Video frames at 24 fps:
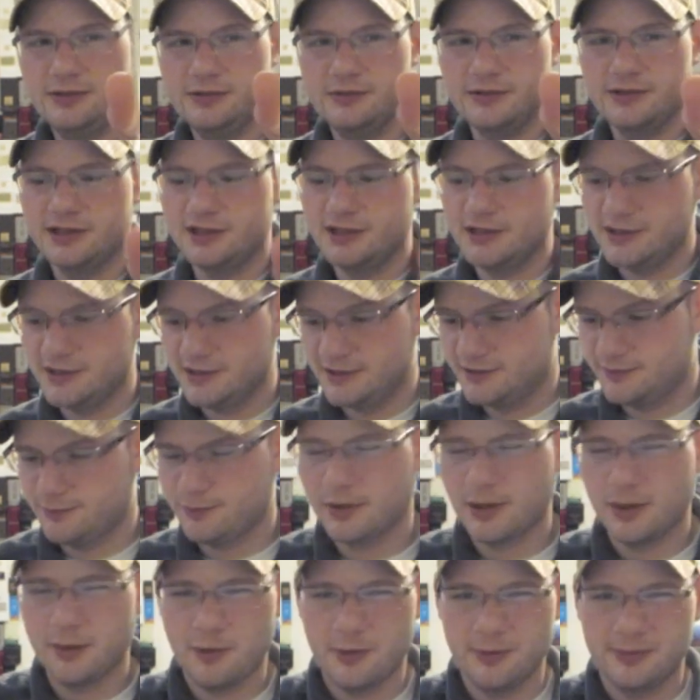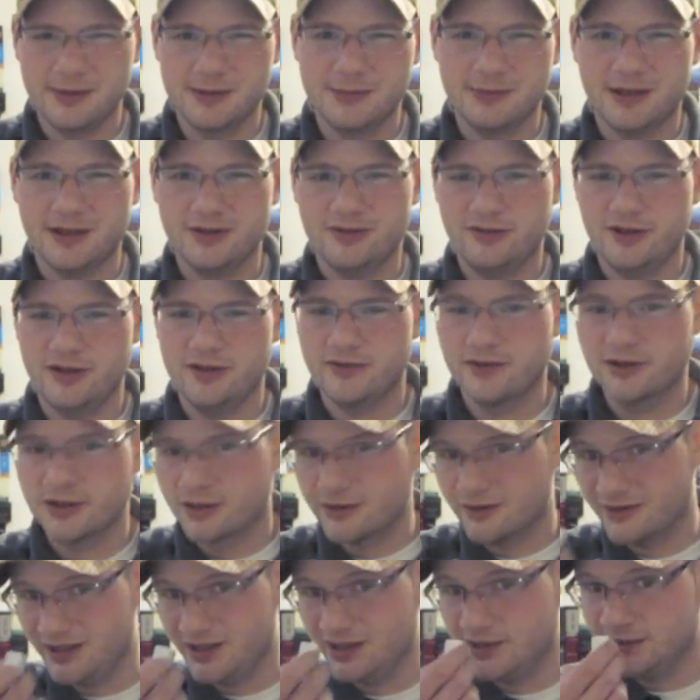which is probably my favorite
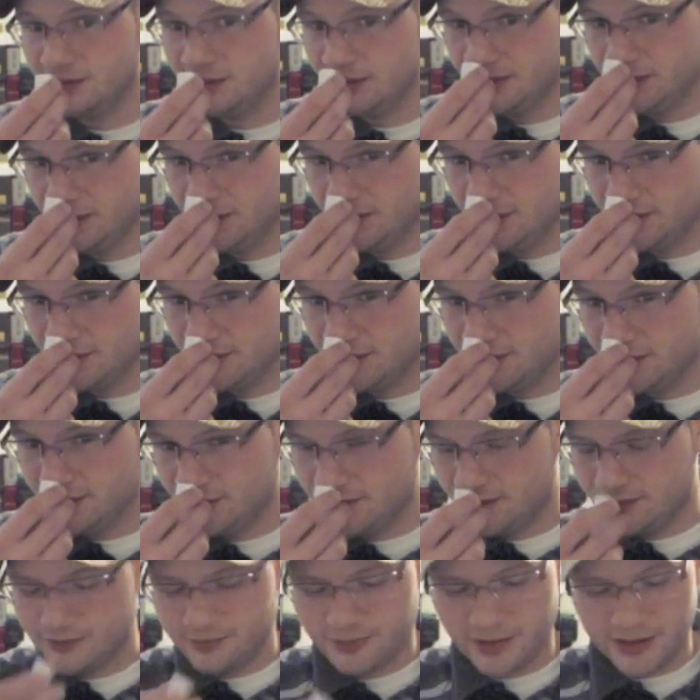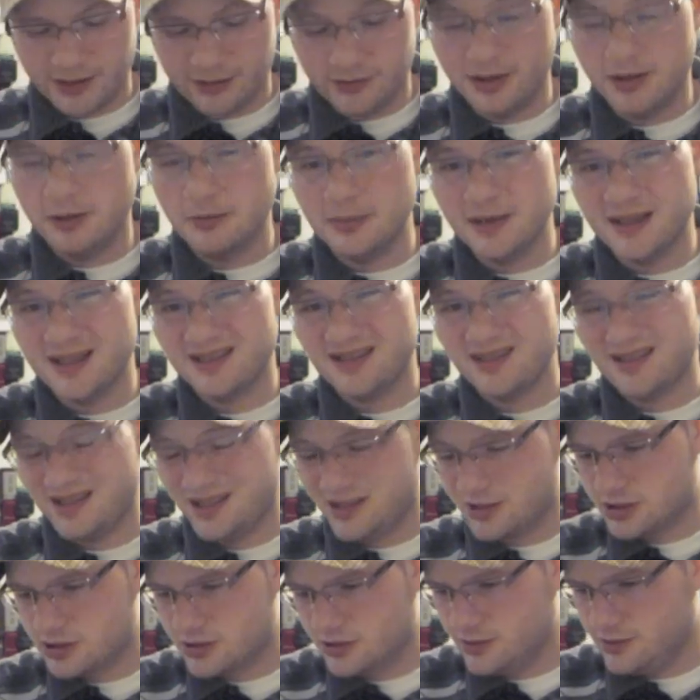Creed, by quite a bit,
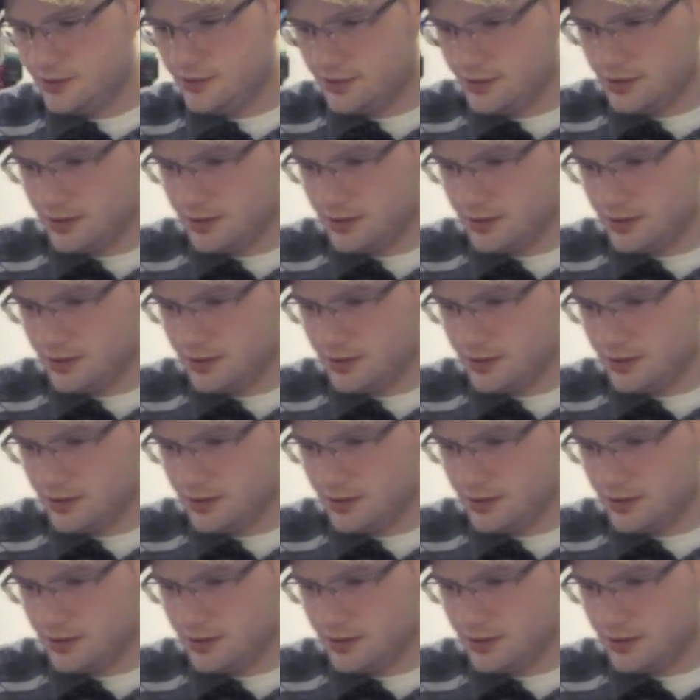actually.